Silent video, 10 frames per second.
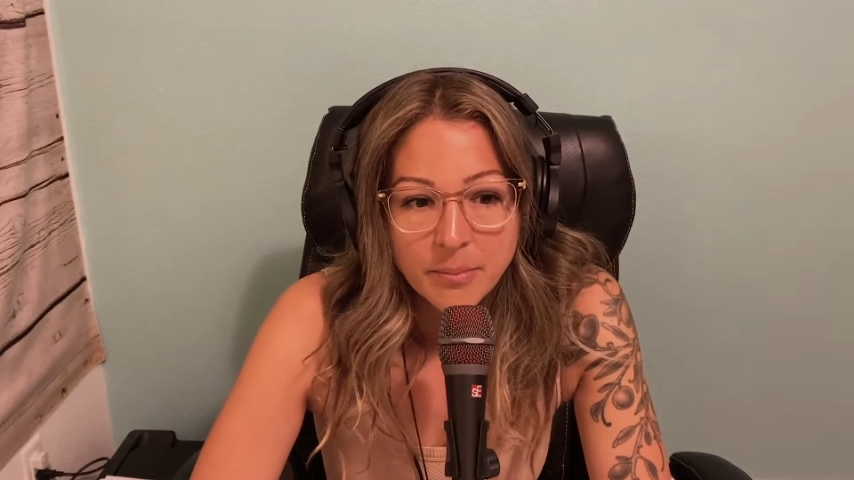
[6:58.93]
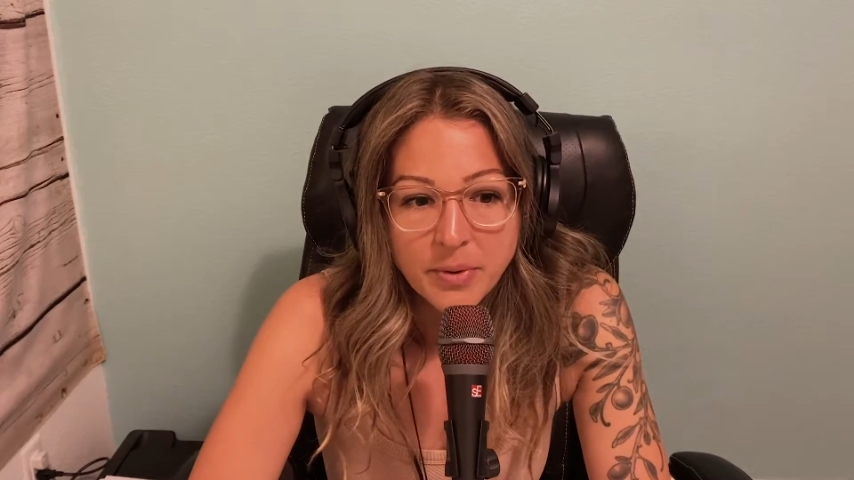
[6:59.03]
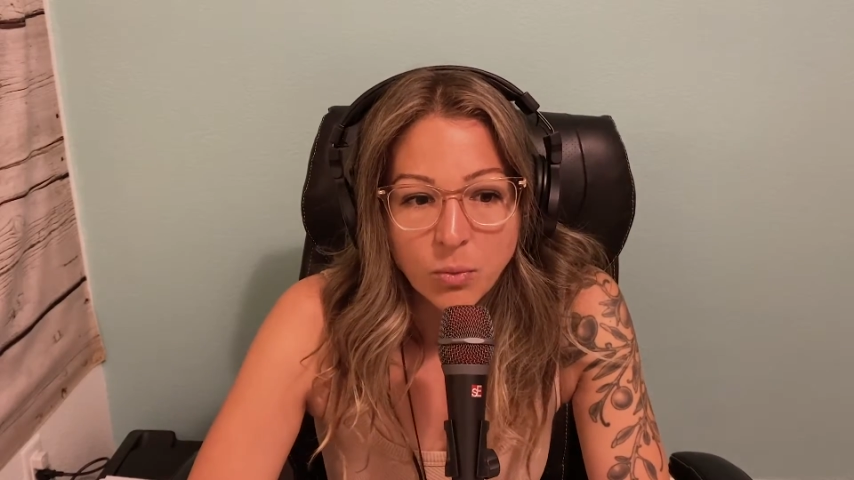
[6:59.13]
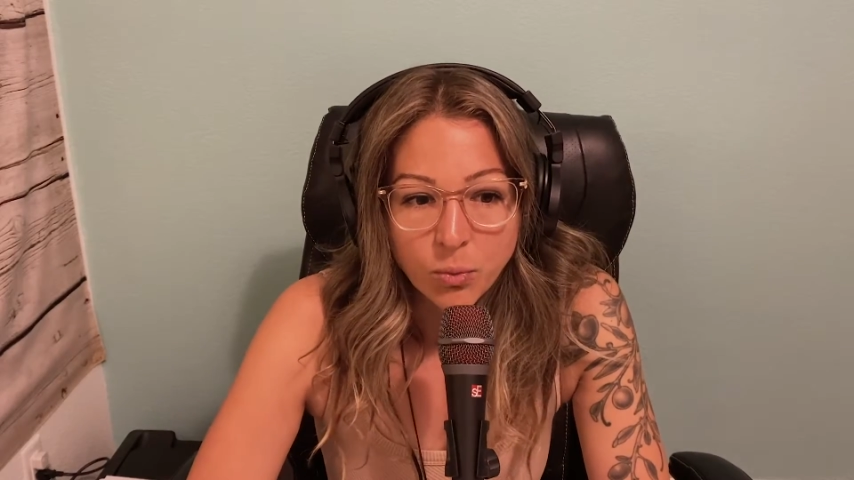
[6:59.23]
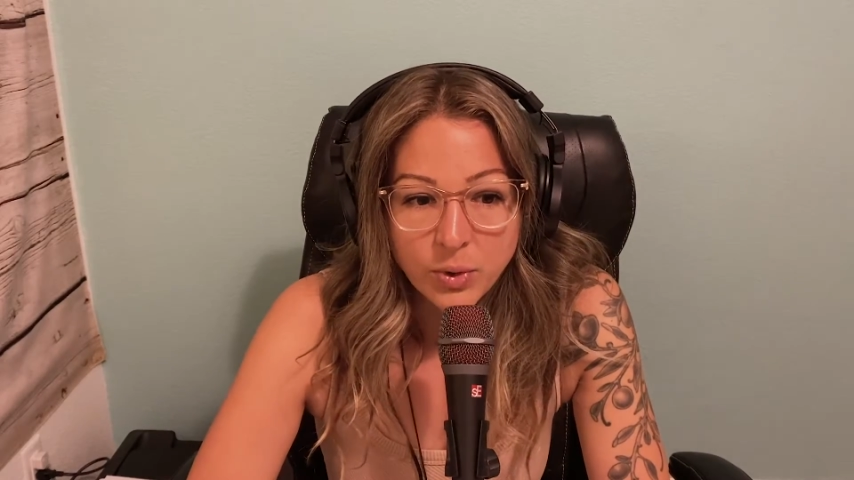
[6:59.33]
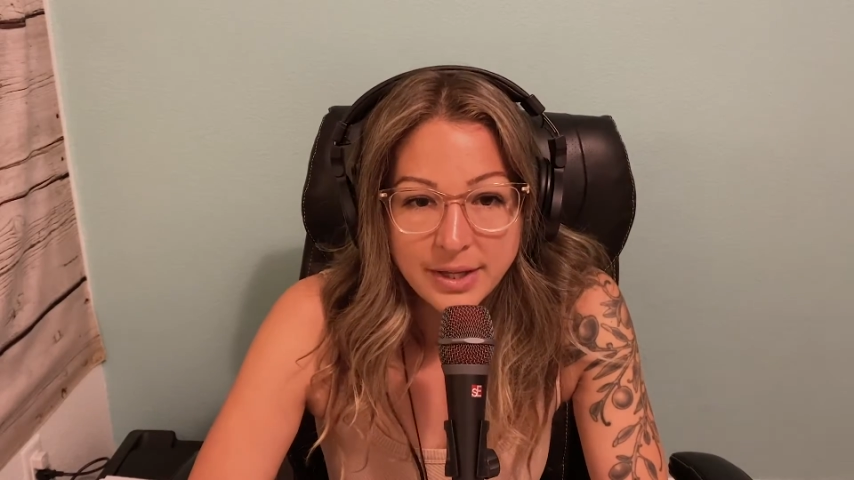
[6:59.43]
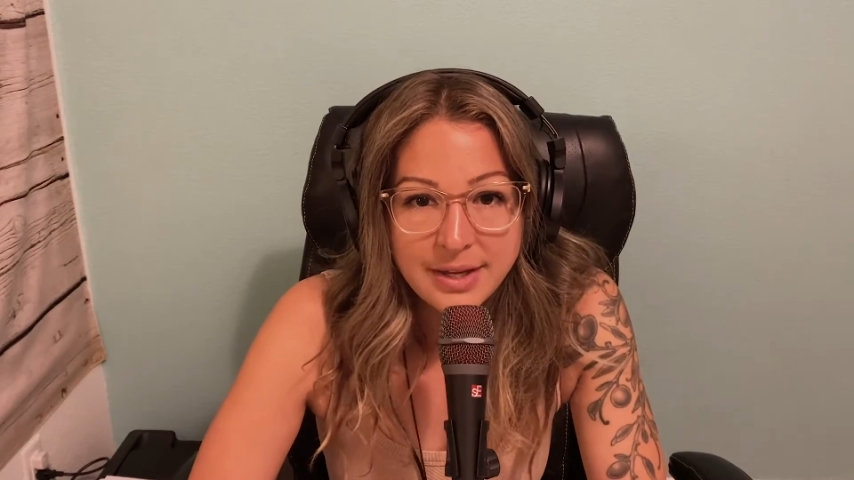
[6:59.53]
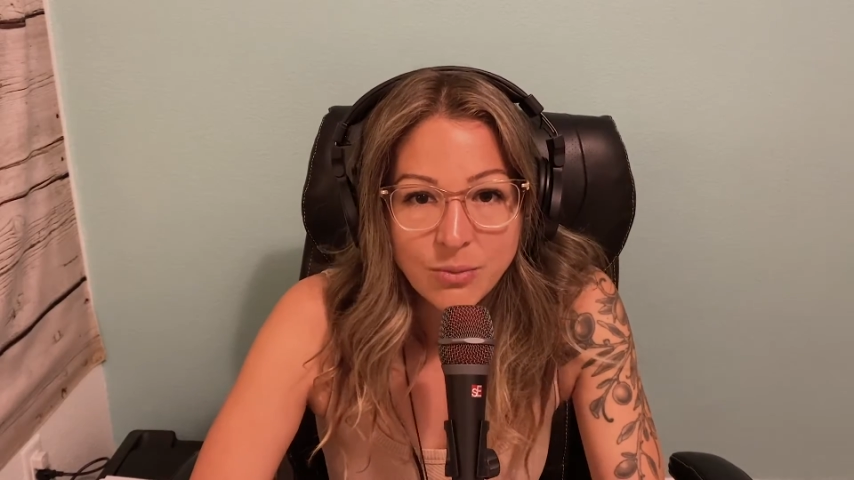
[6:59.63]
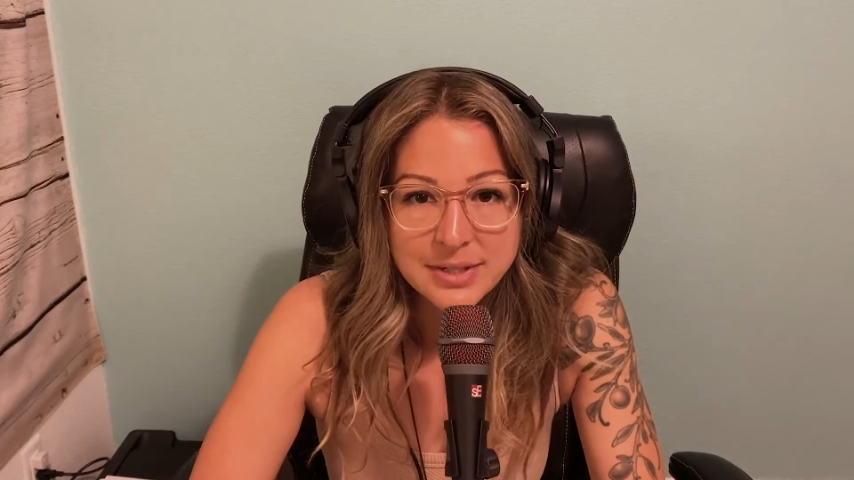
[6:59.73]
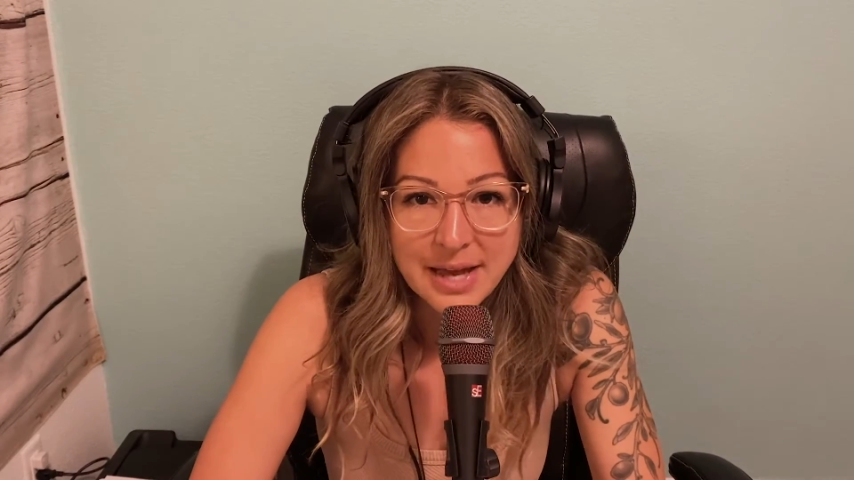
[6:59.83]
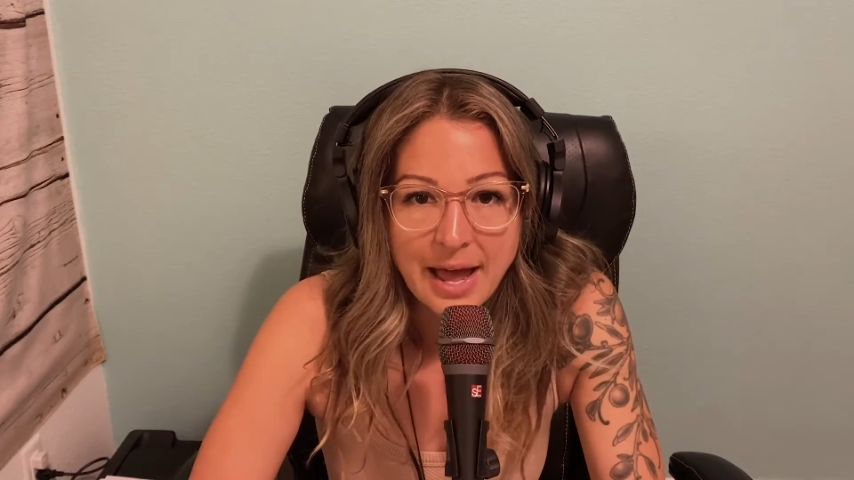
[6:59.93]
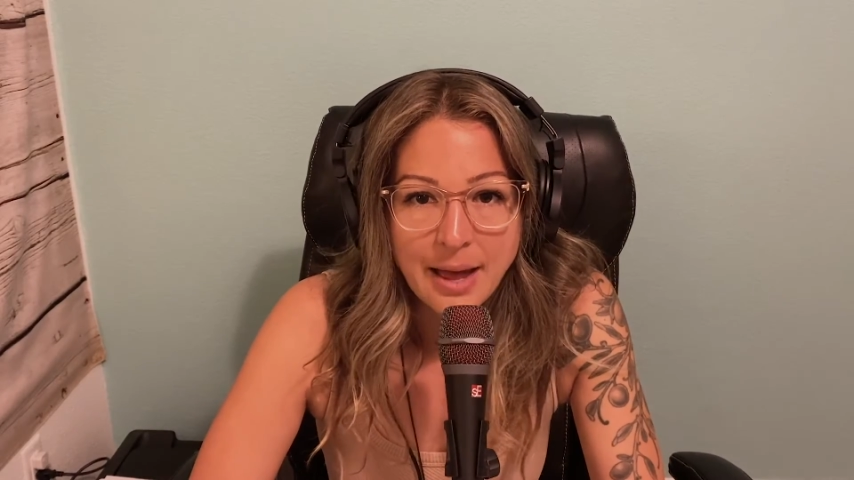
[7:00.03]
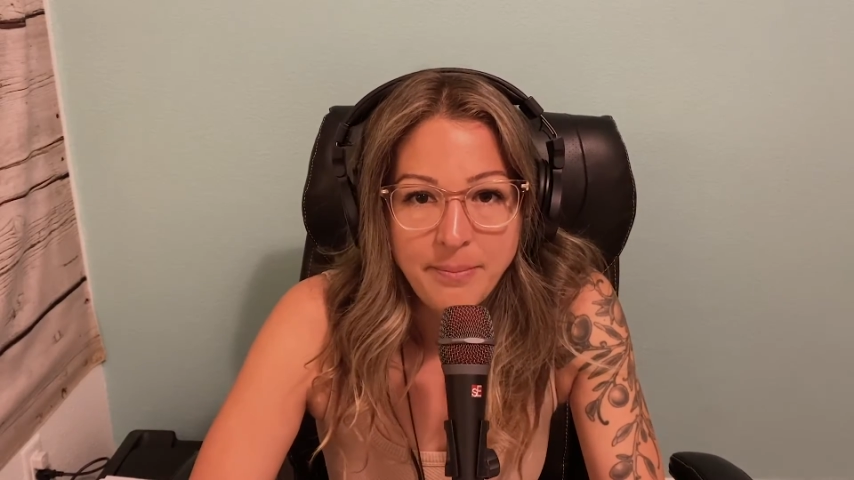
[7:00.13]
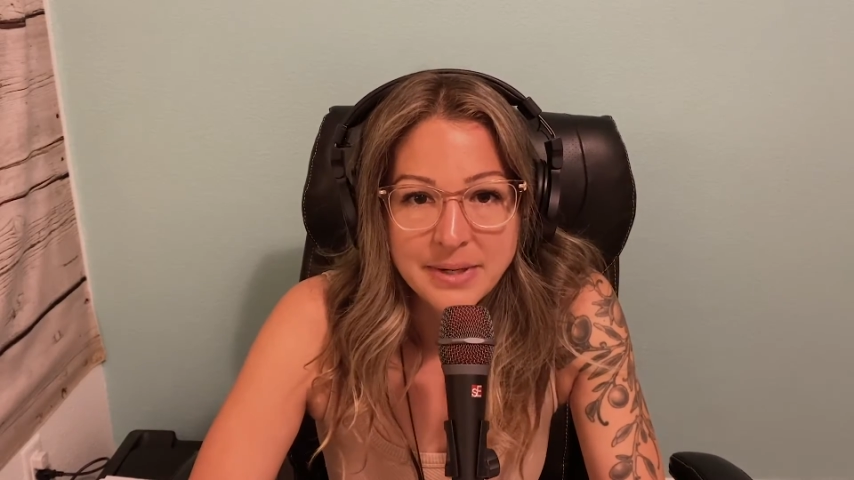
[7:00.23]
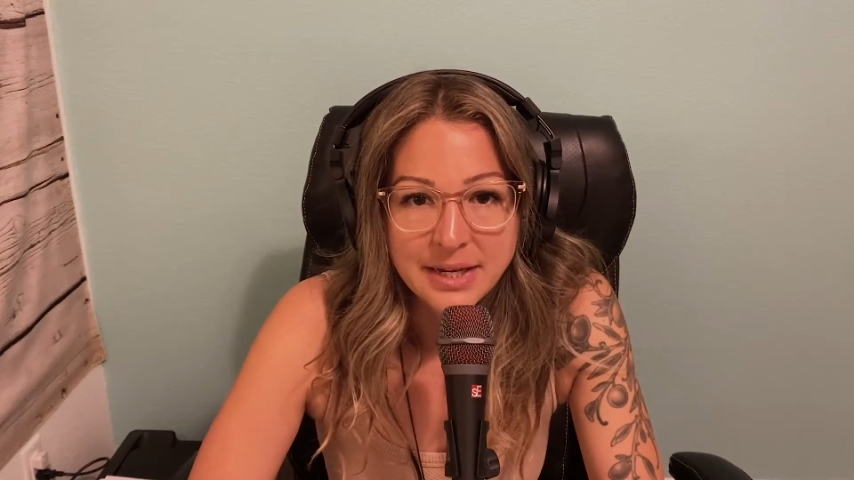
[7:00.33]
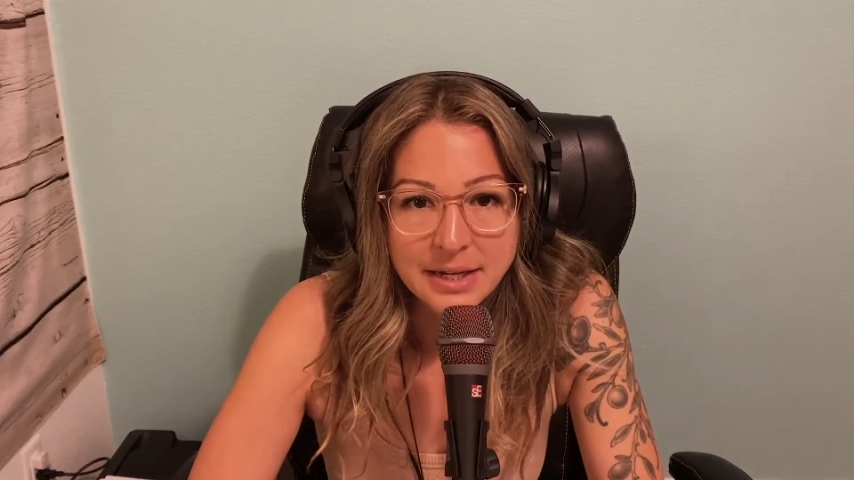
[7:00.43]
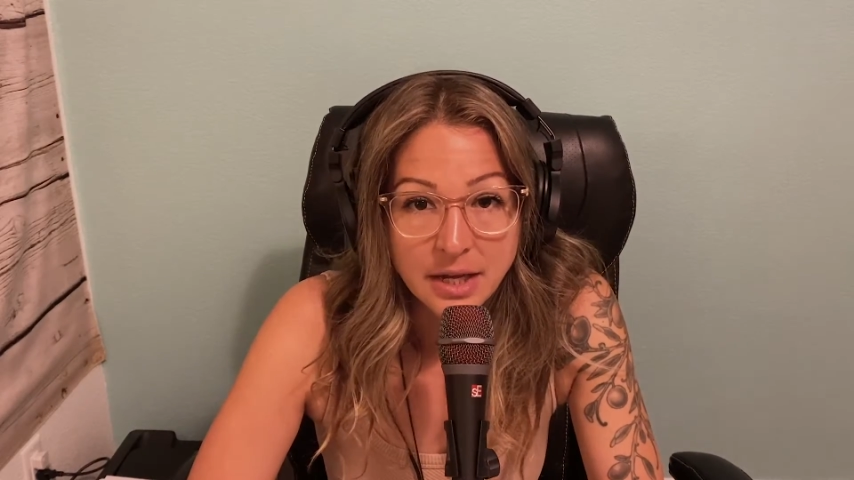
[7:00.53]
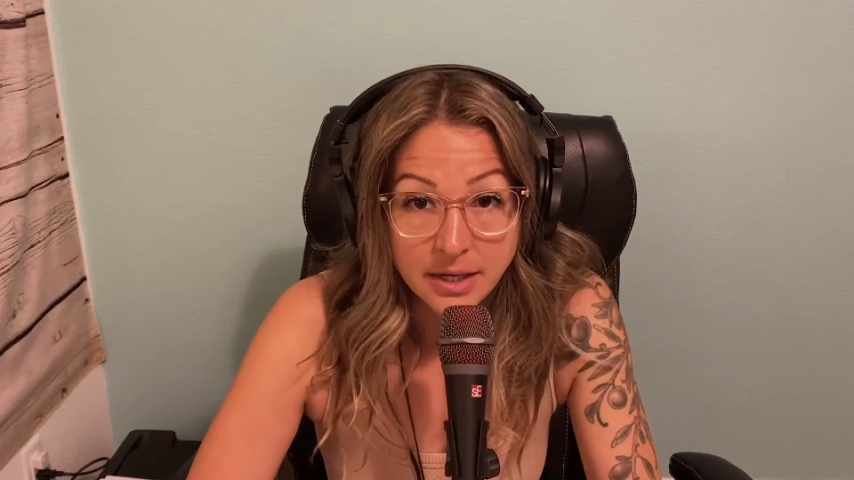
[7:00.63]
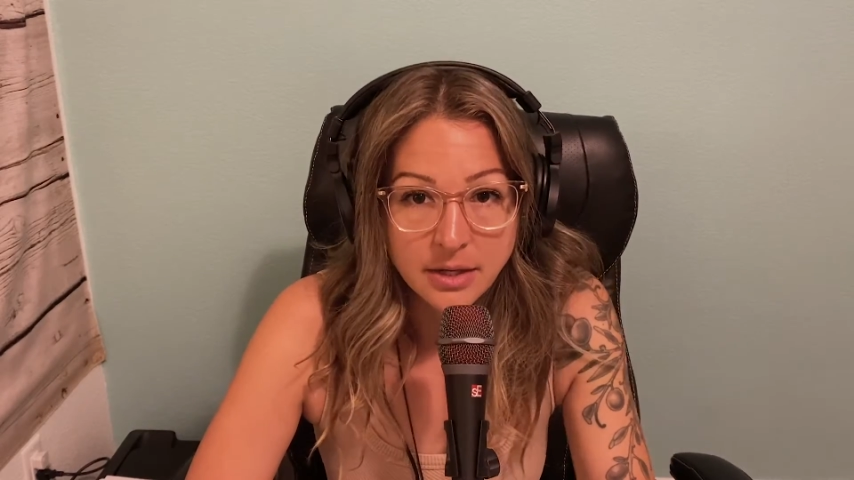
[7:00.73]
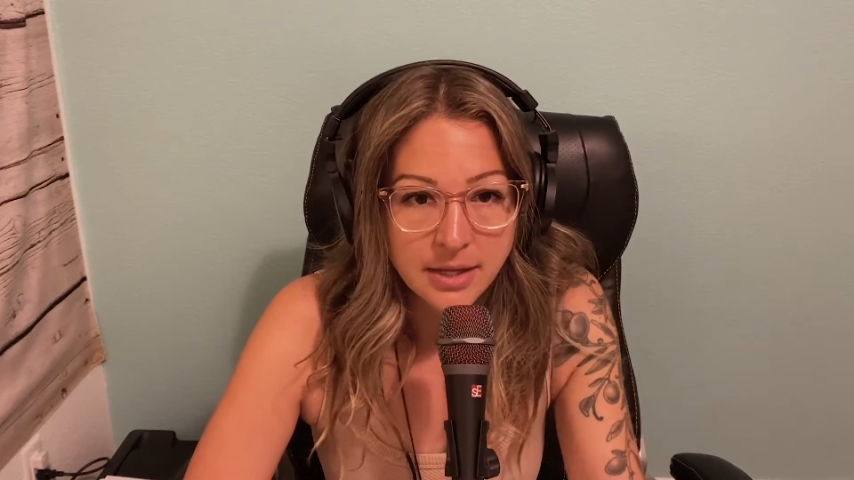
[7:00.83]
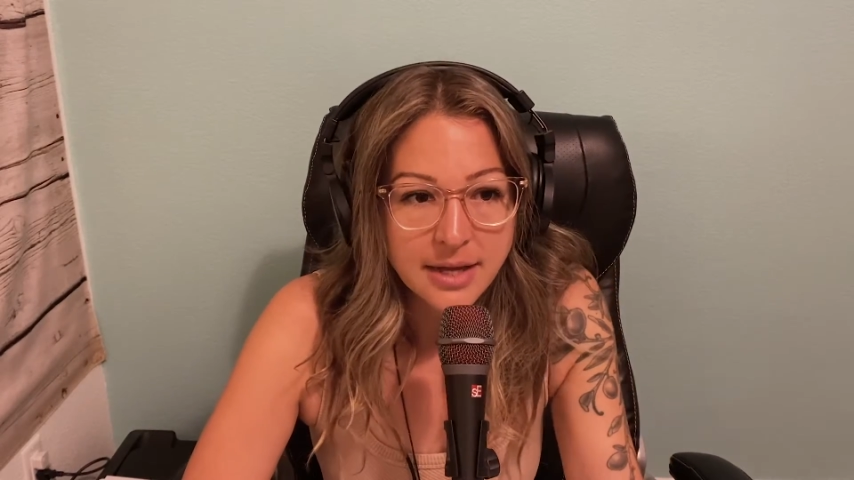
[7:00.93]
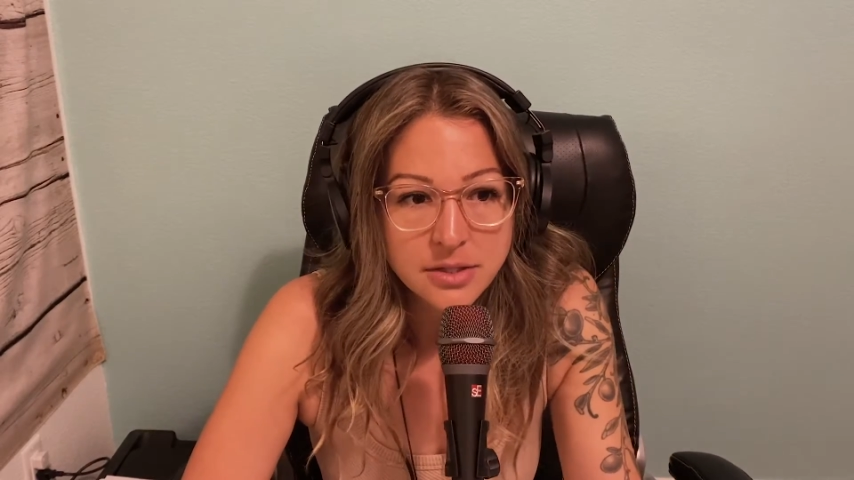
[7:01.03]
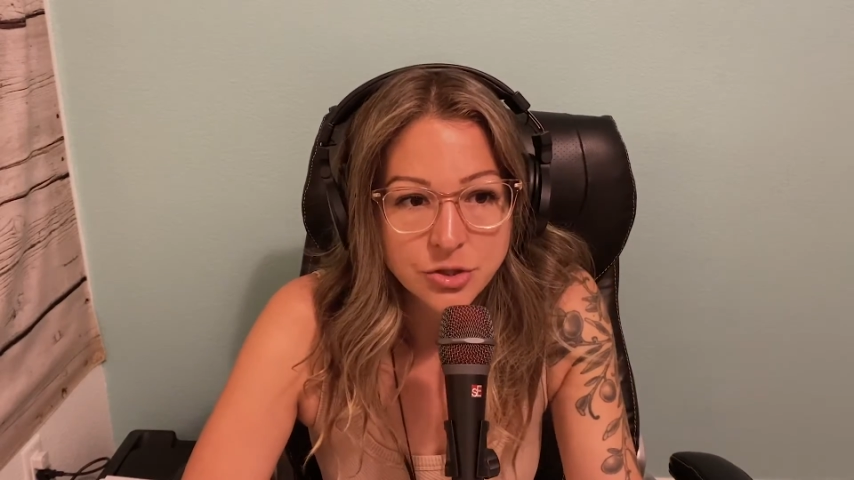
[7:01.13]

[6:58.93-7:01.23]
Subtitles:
But really what's happening, and in that